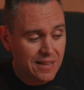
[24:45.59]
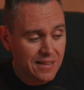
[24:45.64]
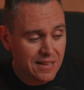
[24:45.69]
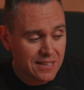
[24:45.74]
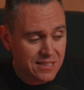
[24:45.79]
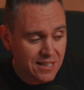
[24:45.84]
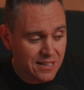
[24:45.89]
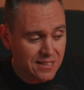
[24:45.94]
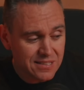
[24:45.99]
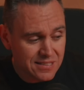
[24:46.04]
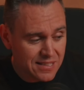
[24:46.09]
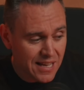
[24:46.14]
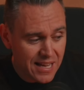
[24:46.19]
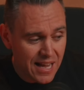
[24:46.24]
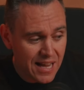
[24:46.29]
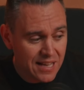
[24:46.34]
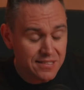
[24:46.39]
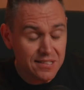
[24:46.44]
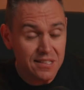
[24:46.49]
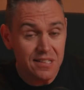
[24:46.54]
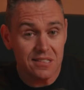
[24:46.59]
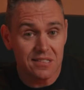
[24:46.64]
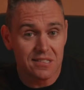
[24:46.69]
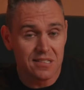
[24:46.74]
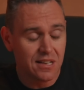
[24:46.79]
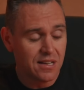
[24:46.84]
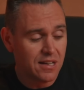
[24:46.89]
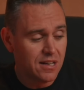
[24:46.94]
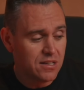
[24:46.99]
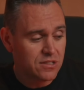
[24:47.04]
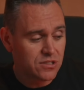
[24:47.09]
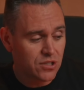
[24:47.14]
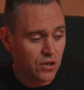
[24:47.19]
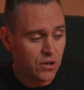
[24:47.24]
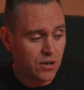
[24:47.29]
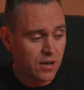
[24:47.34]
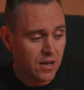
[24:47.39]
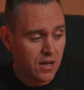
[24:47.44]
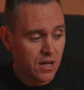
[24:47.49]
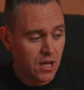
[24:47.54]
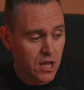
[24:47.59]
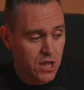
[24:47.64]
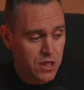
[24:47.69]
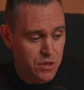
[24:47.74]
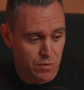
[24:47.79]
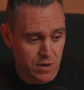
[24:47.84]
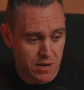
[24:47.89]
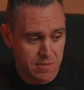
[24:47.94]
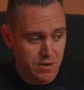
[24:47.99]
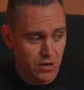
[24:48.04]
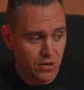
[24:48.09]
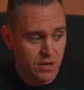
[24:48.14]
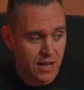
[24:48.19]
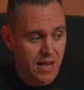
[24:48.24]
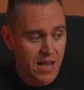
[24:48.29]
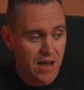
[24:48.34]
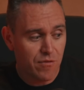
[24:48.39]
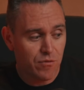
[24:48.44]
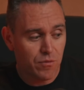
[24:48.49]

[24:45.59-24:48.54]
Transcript: is going to stay as is. So 3 million.